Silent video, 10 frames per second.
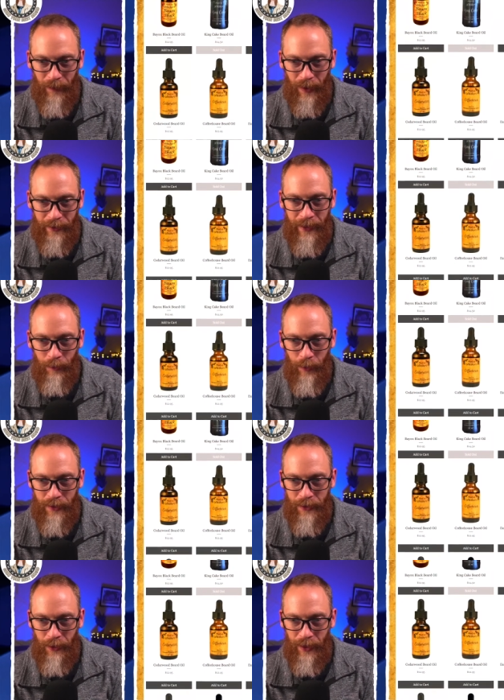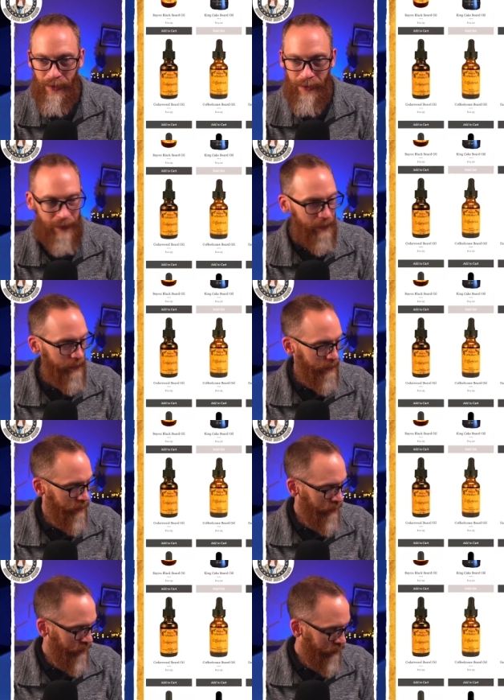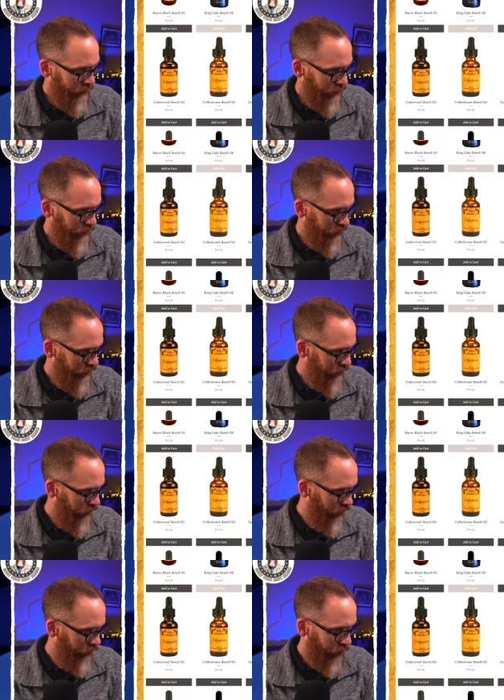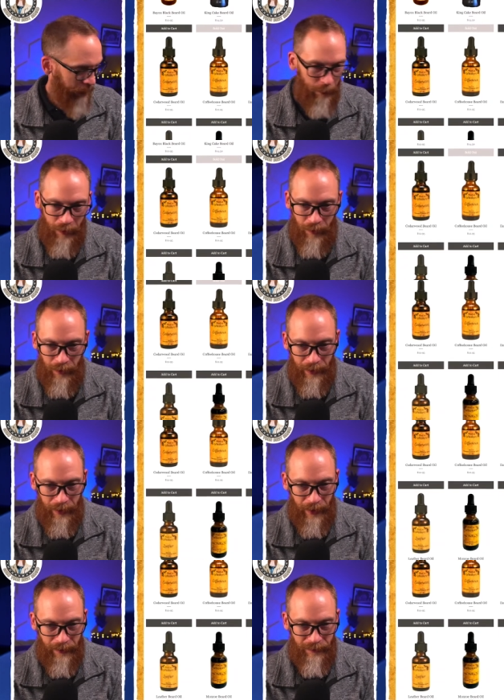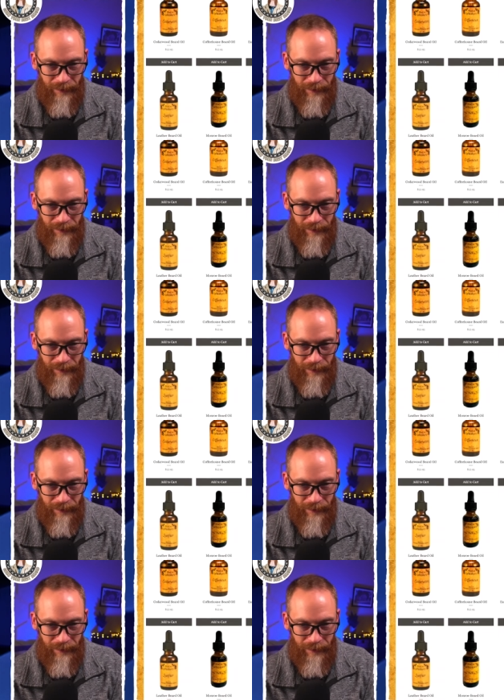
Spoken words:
I can't wait to try these. I forgot what all I got.